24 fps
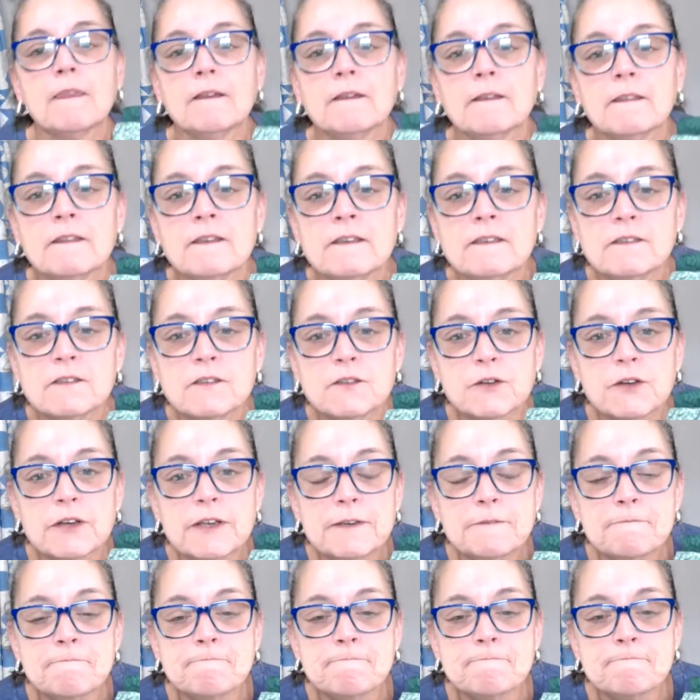These three,
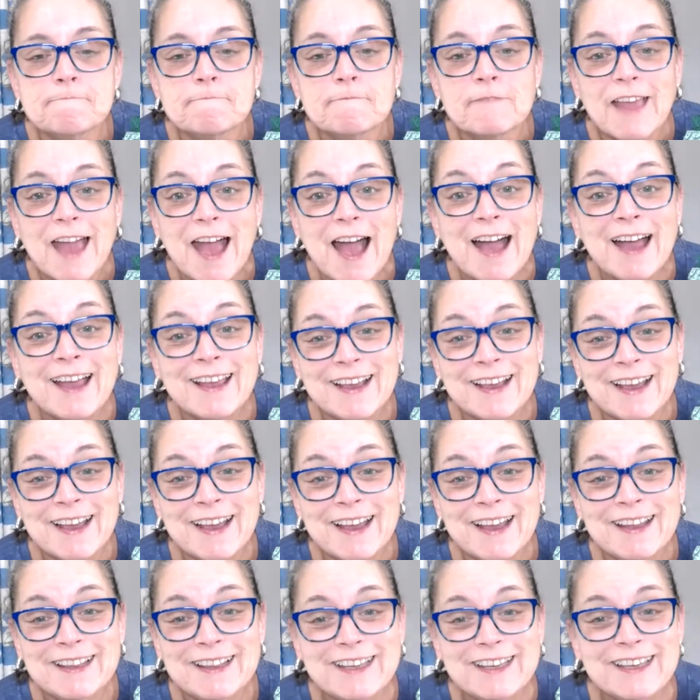I kind
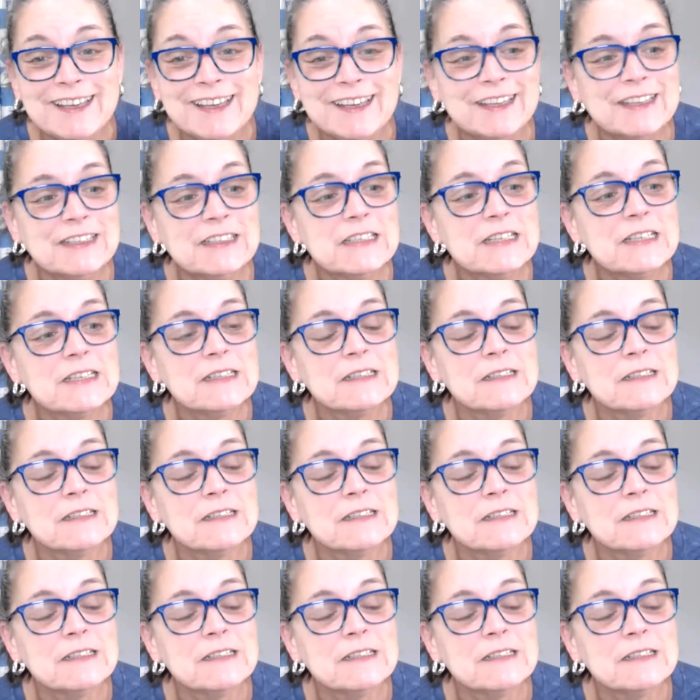of like it.